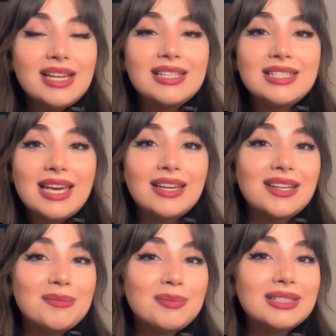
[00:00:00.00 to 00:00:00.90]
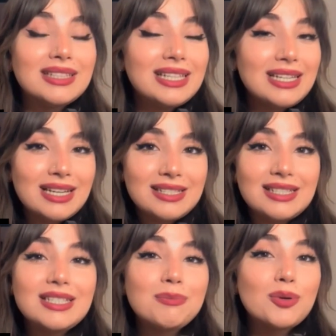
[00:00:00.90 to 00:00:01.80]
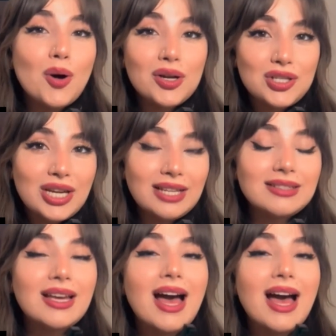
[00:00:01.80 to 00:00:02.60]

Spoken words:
They completed the project